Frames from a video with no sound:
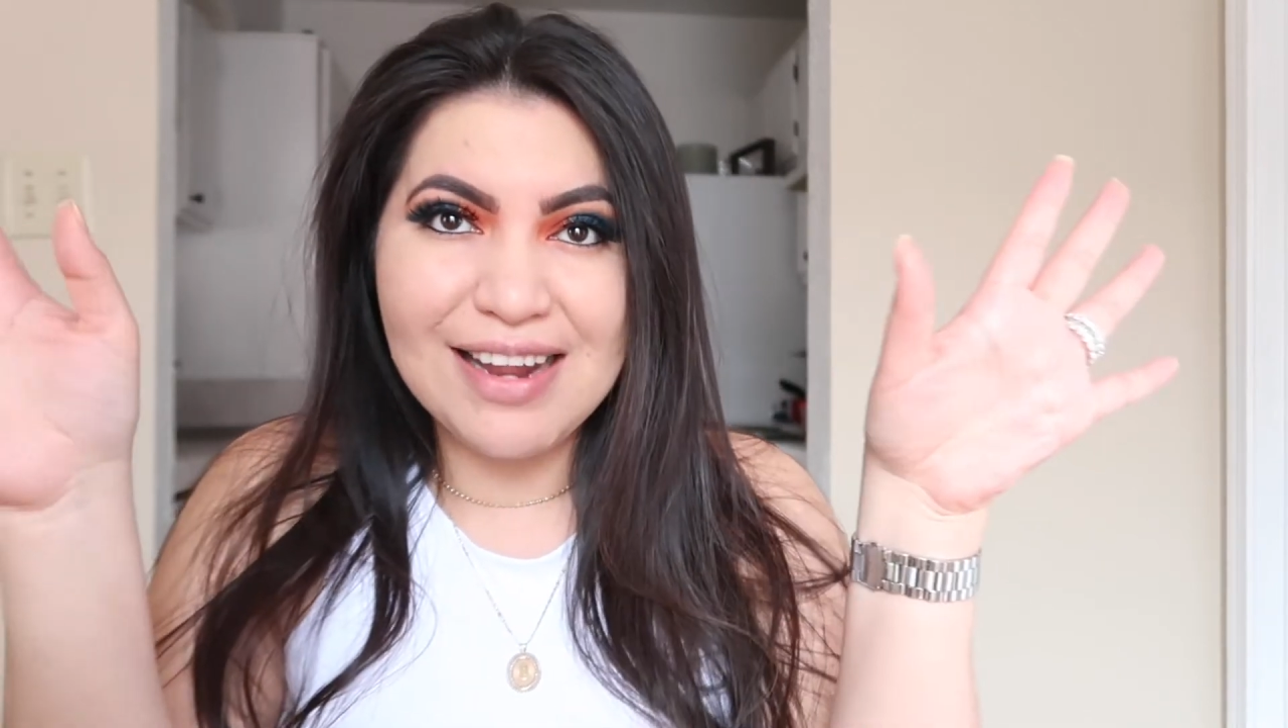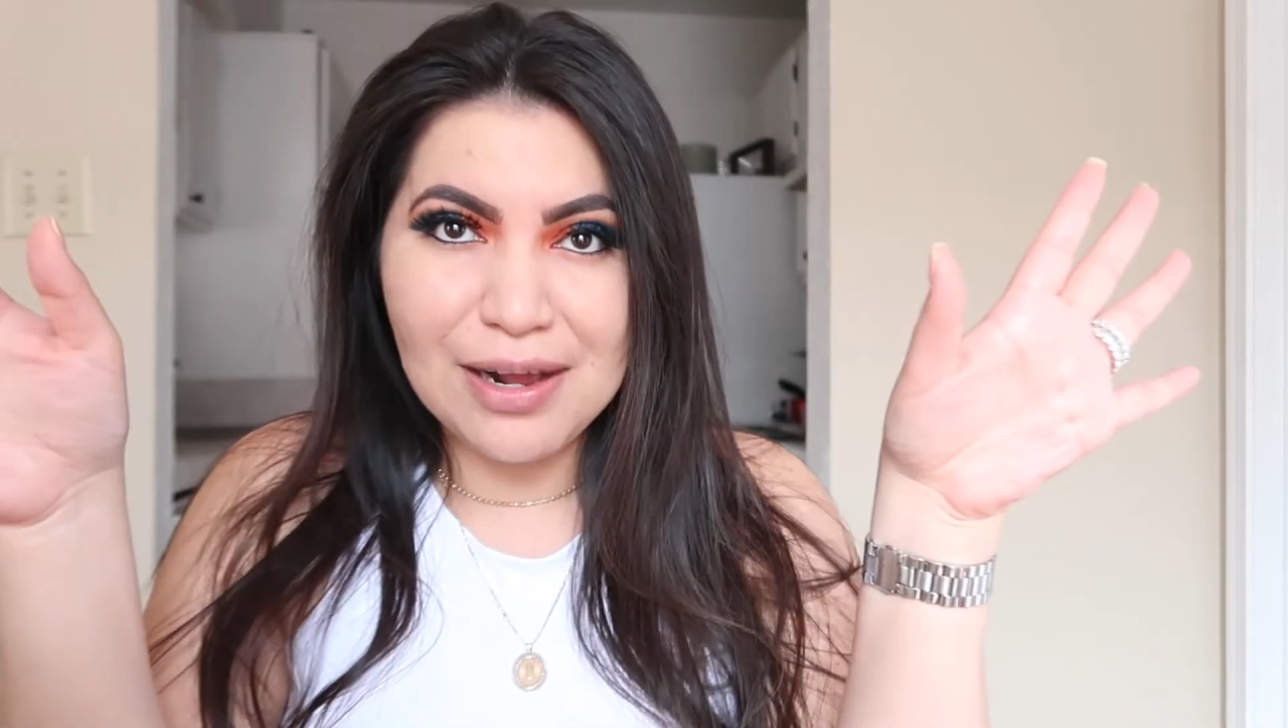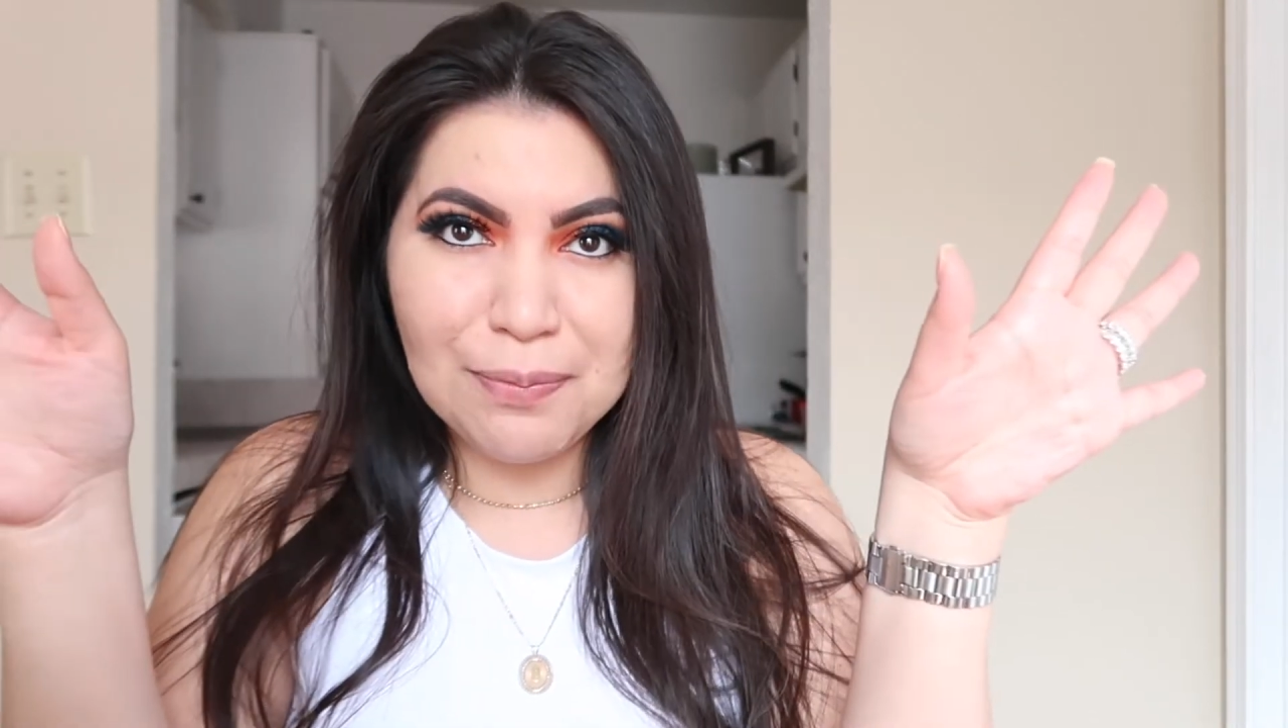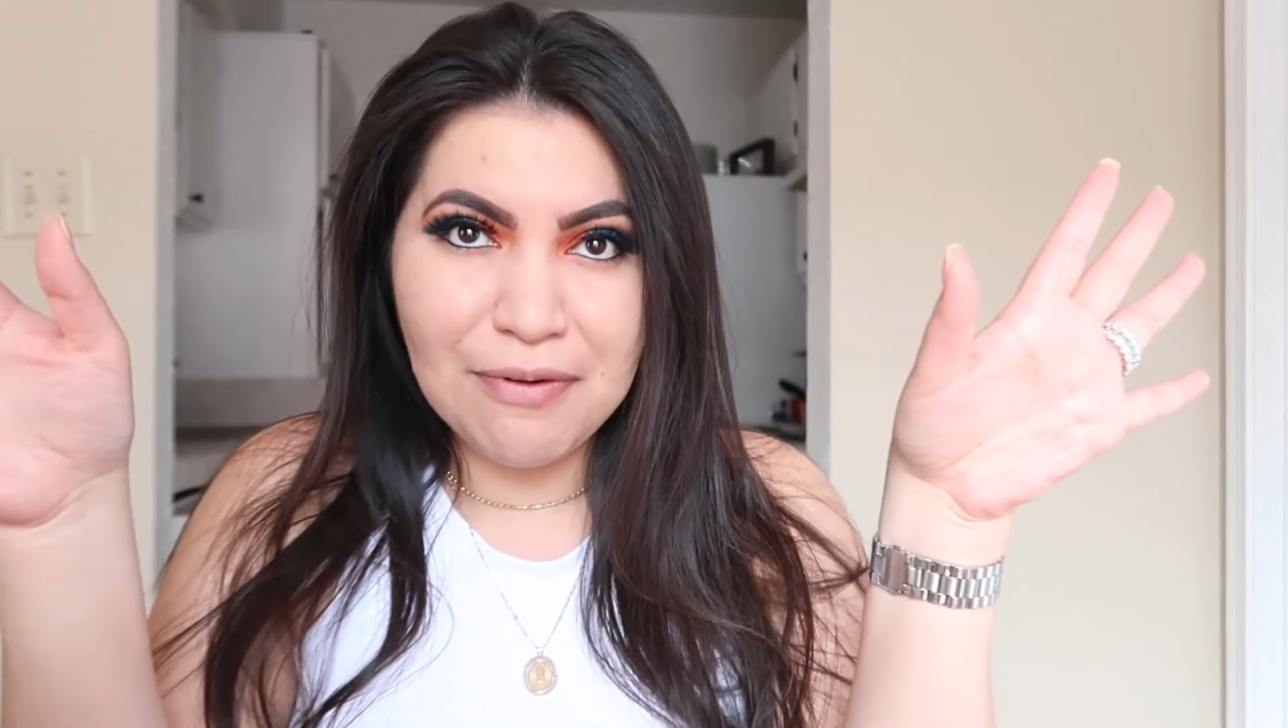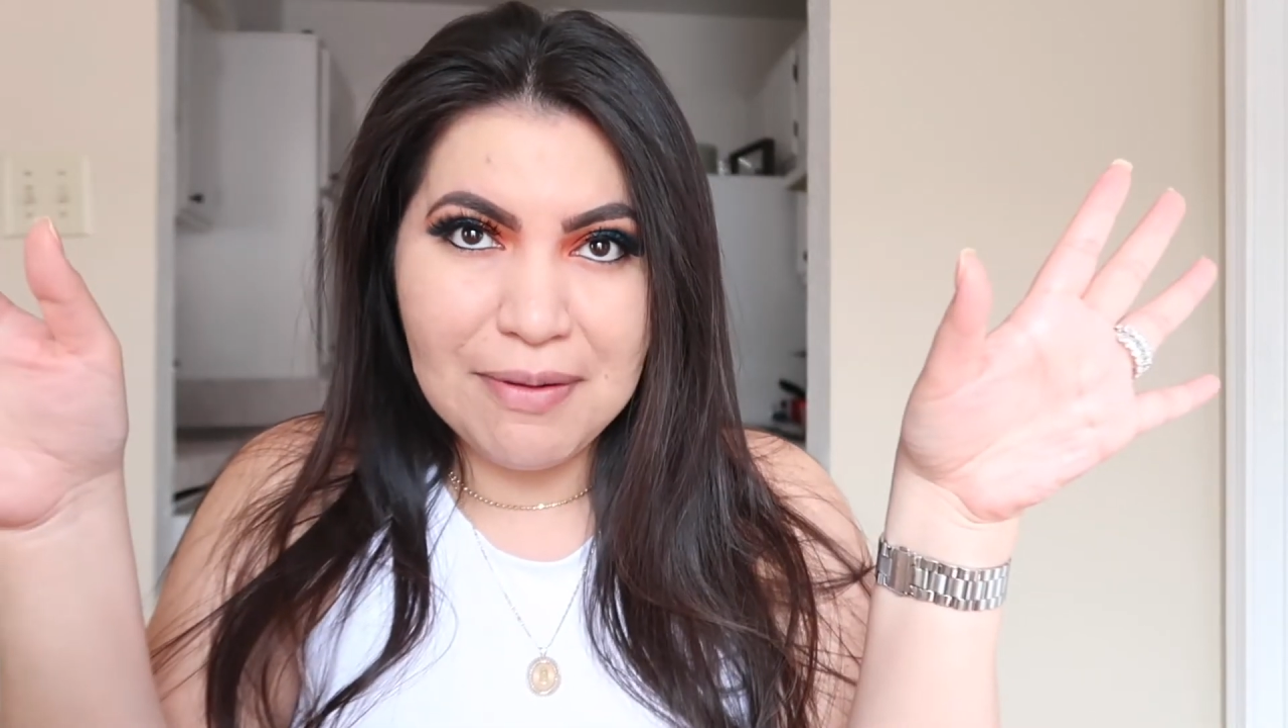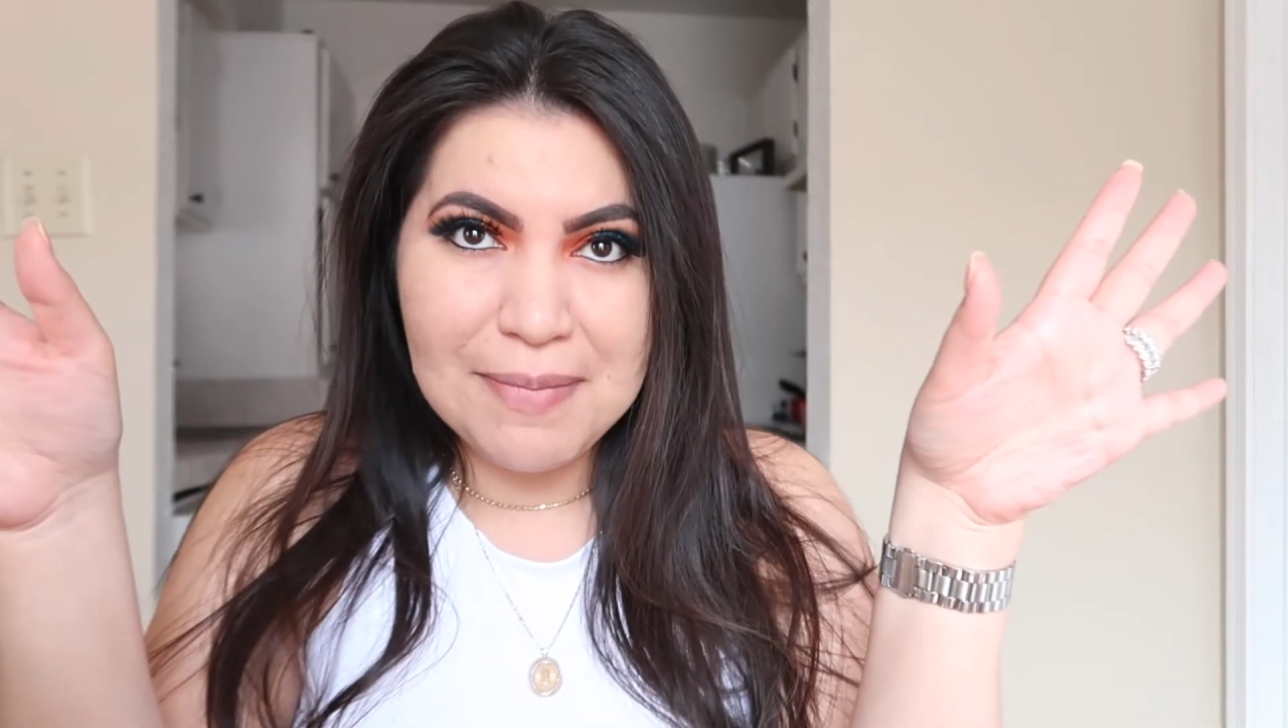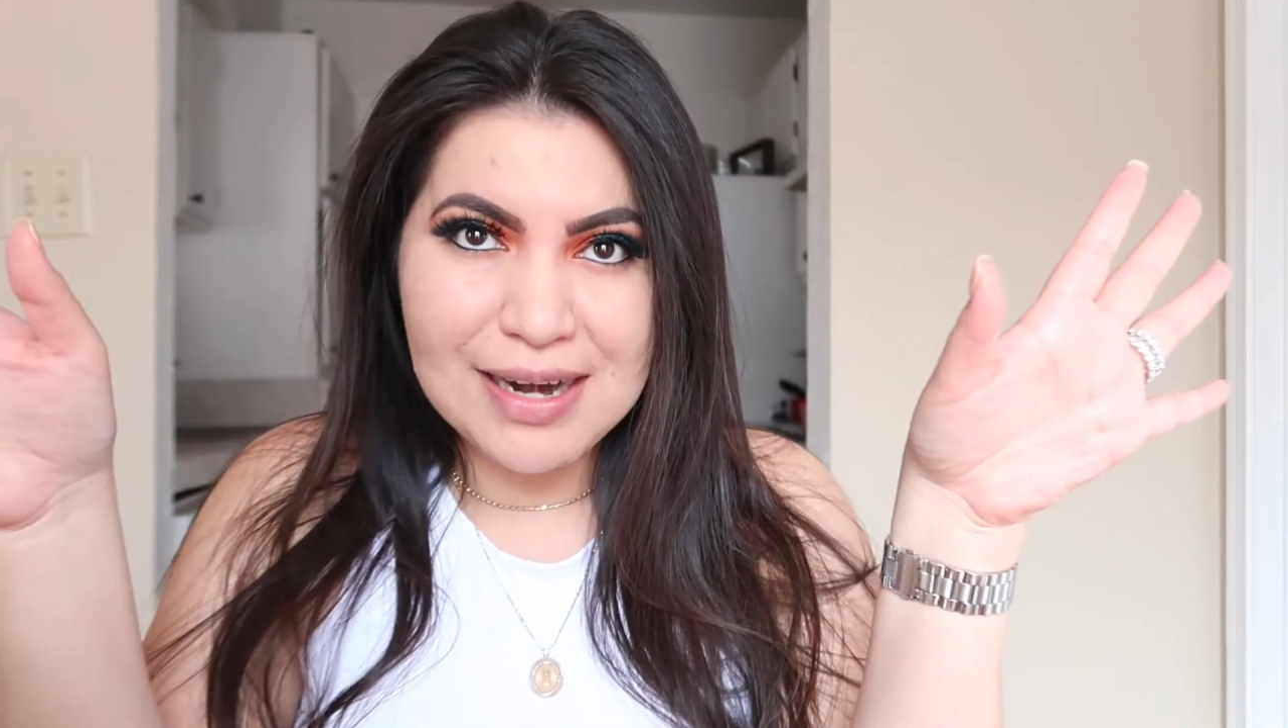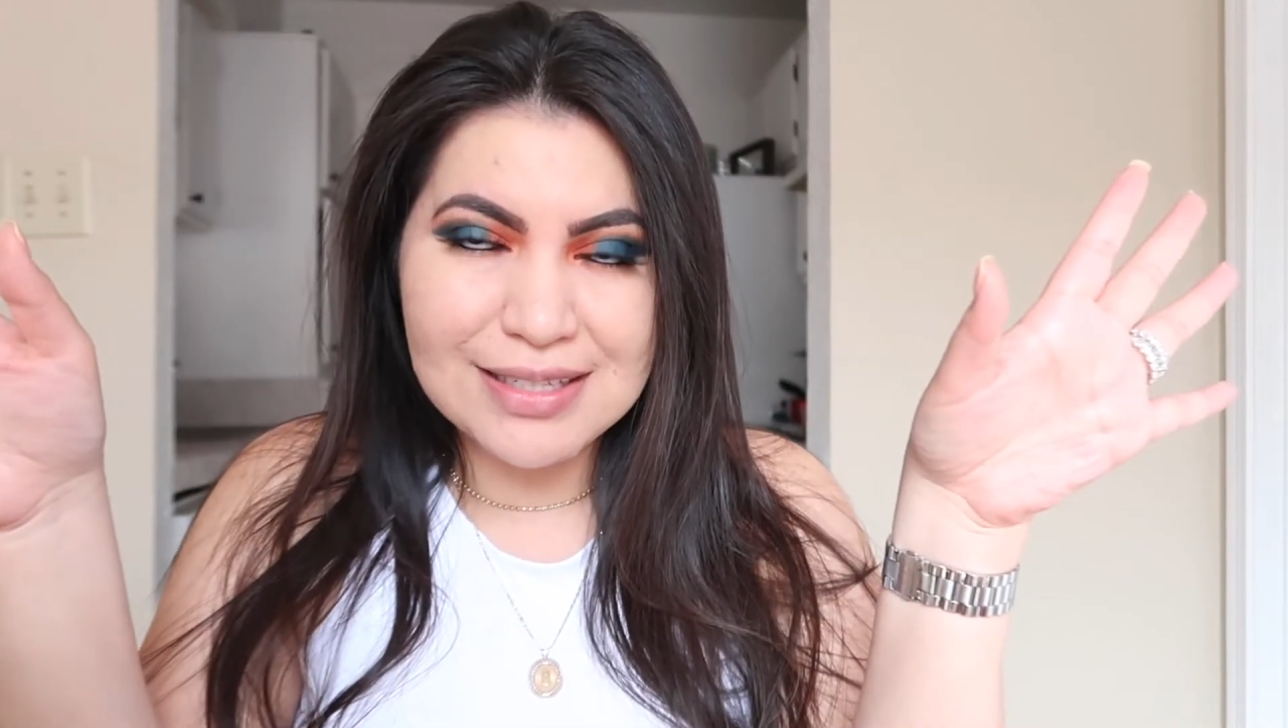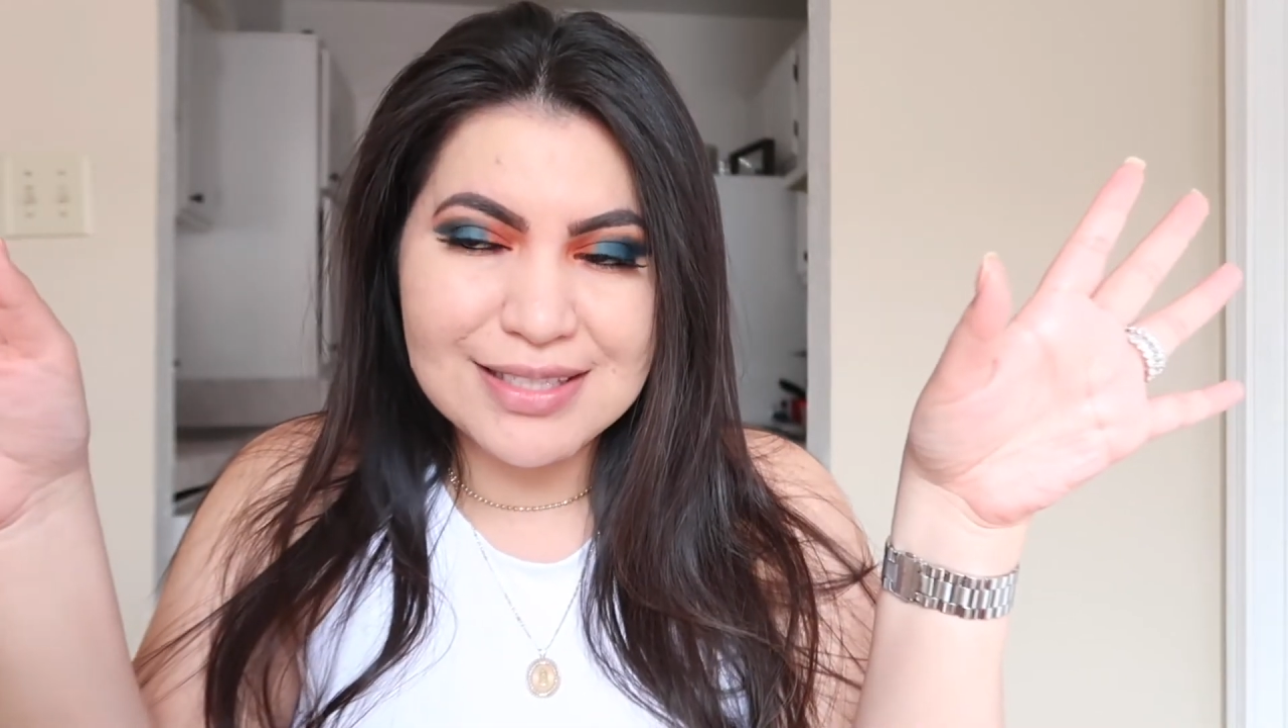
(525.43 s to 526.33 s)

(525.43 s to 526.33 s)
lot of problematic